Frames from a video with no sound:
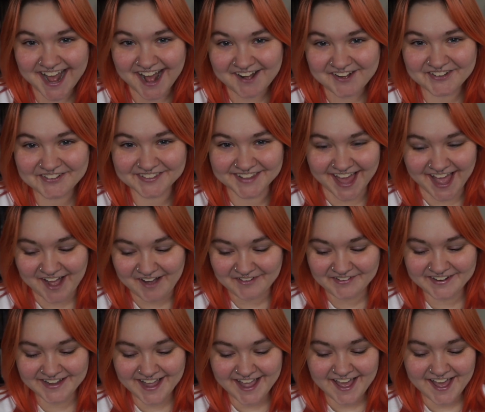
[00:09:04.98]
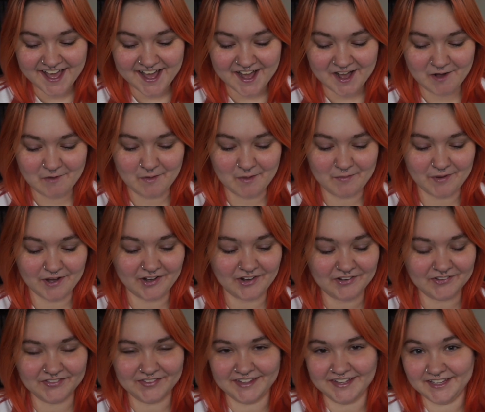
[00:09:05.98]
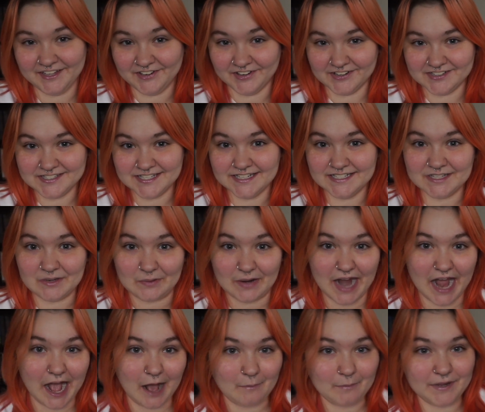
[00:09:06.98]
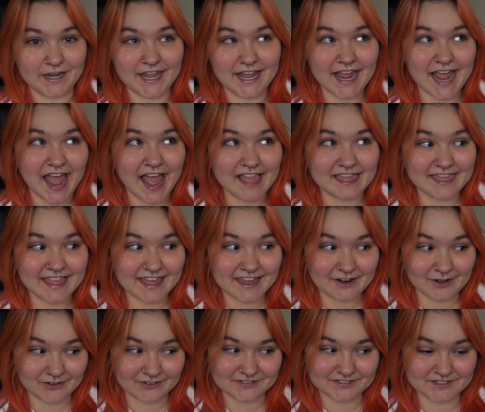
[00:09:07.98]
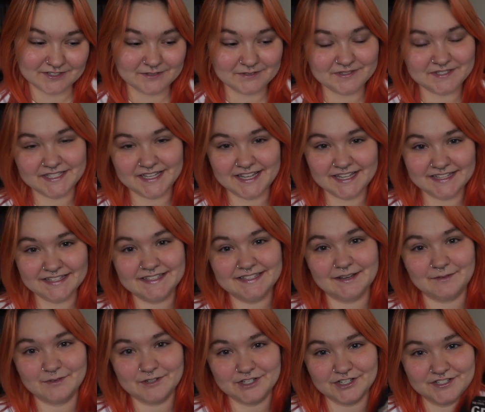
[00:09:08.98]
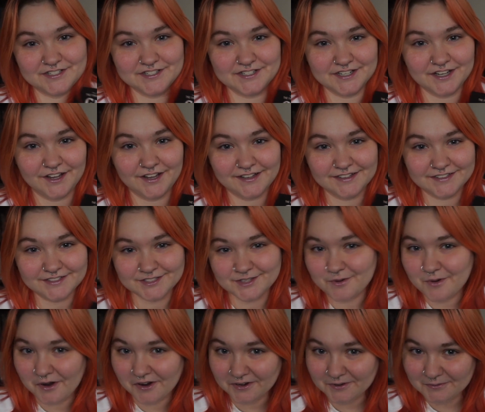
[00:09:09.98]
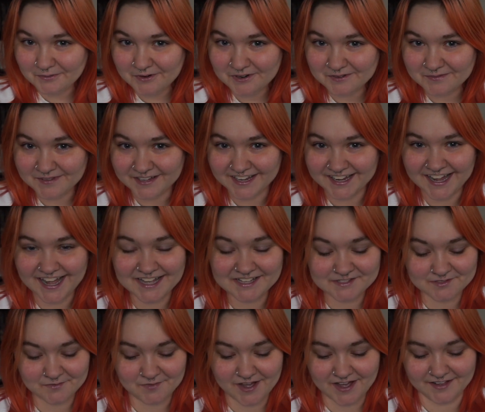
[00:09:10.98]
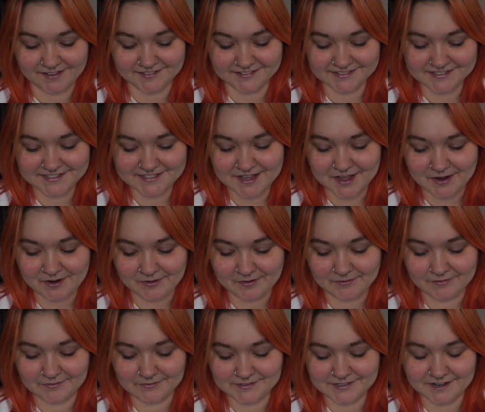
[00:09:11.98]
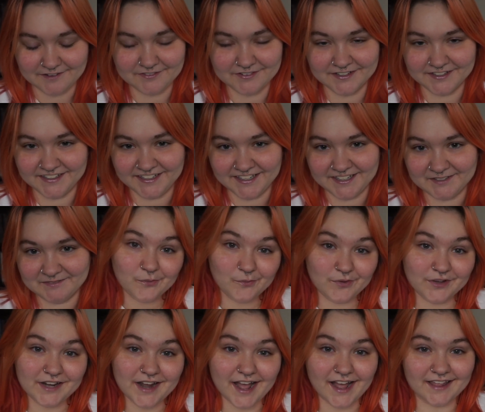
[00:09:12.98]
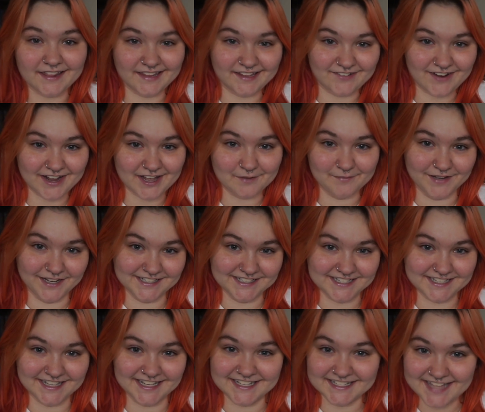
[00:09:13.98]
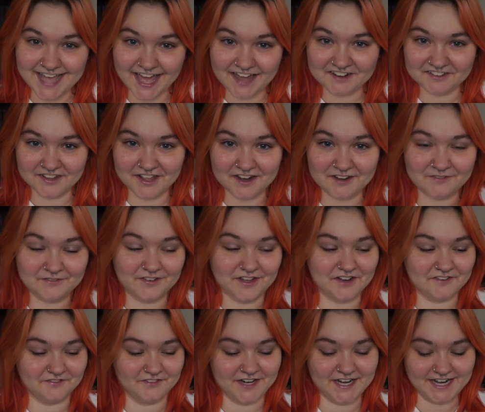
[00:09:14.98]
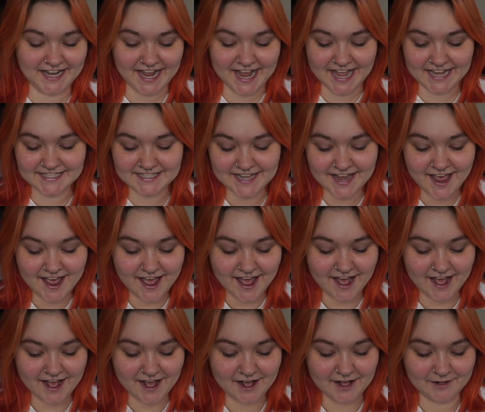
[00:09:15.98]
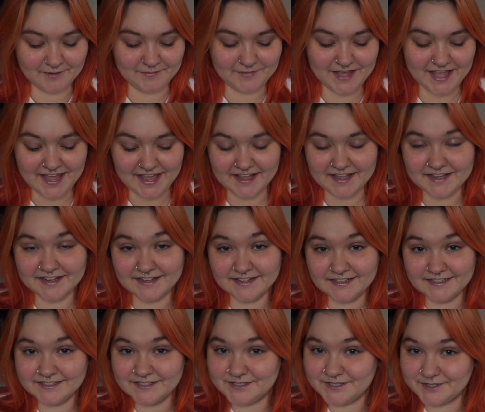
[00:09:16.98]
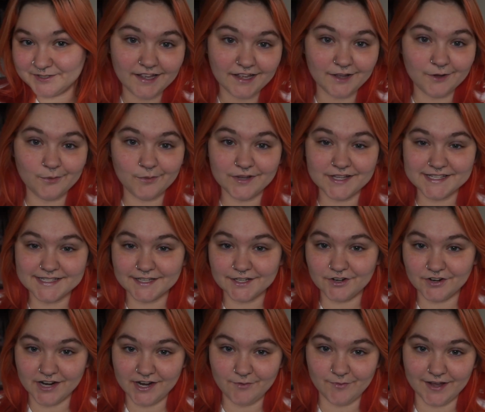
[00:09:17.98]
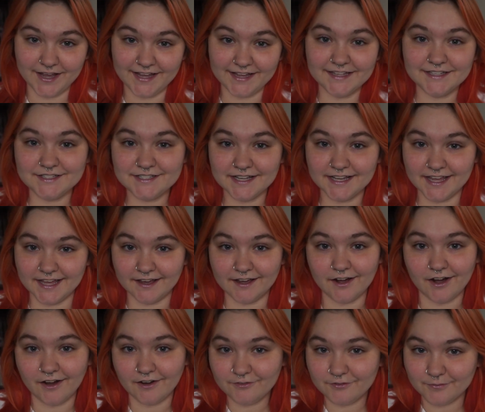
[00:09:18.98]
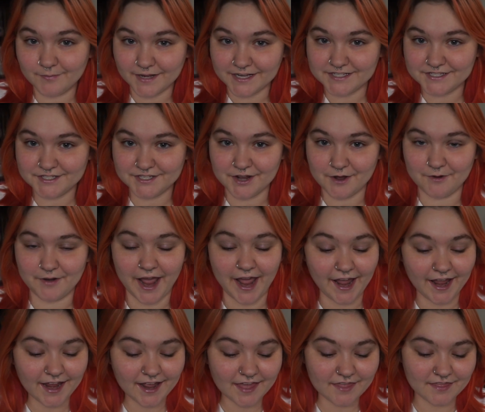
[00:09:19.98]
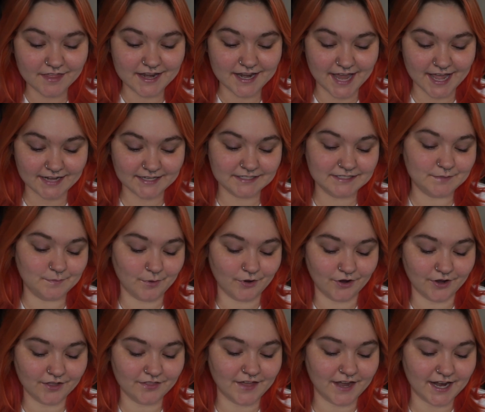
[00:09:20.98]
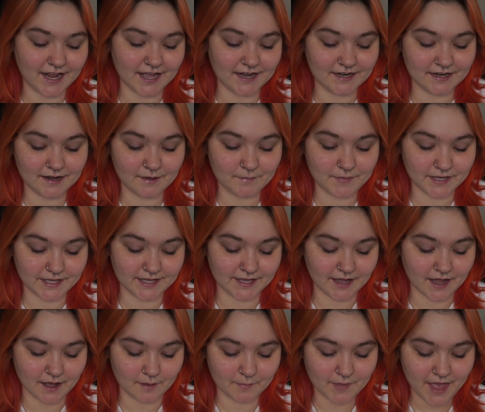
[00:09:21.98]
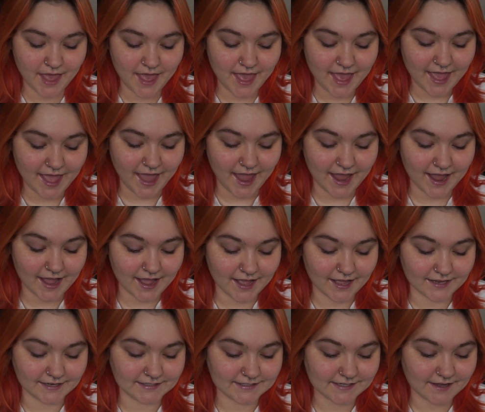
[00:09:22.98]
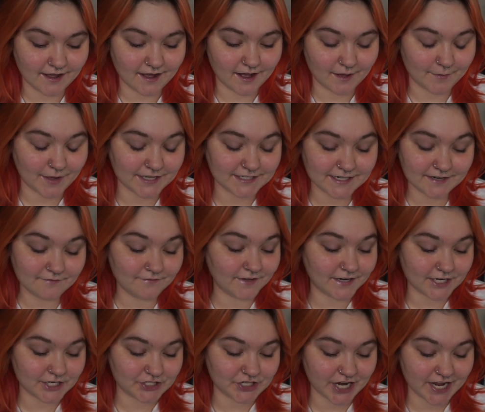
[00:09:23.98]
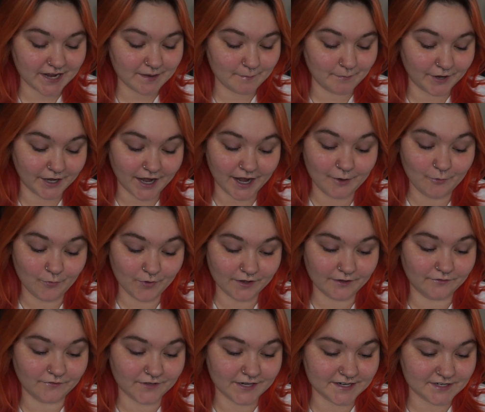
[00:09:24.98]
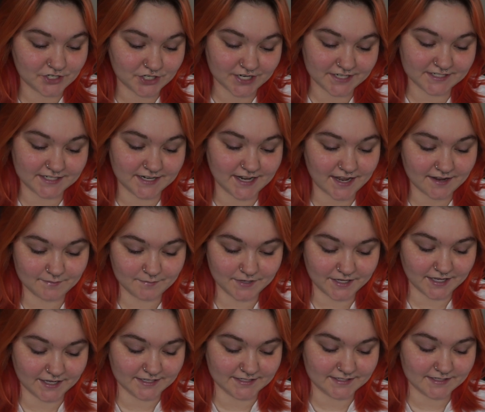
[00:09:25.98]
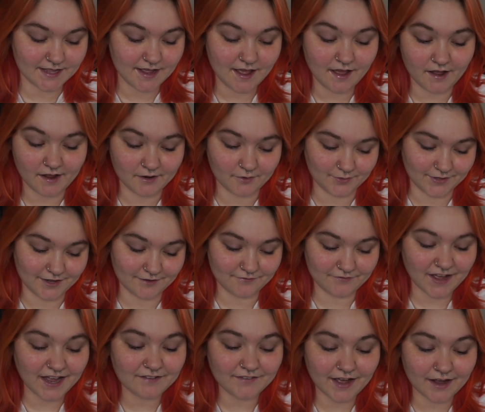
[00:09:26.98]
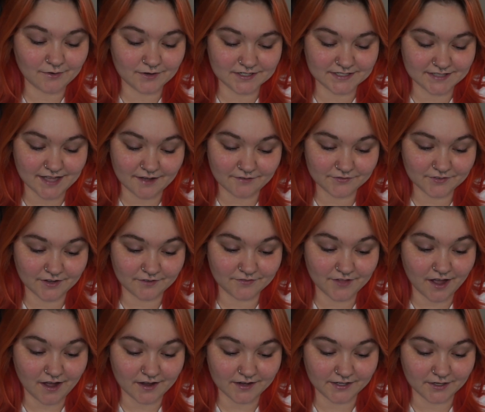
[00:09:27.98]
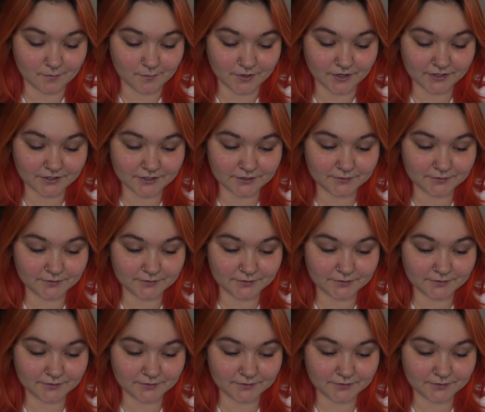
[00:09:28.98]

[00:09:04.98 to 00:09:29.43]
out loud um, about the gross things that were happening and then also scenes that were just so heartwarming heartwarming as well. So definitely would highly recommend this. Had a lot of fun reading it. Um, and it was a great way to kick off my snow day. The next book that I ended up picking up and um, I didn't finish it, but I will finish it today because I only have five hours left of the audiobook.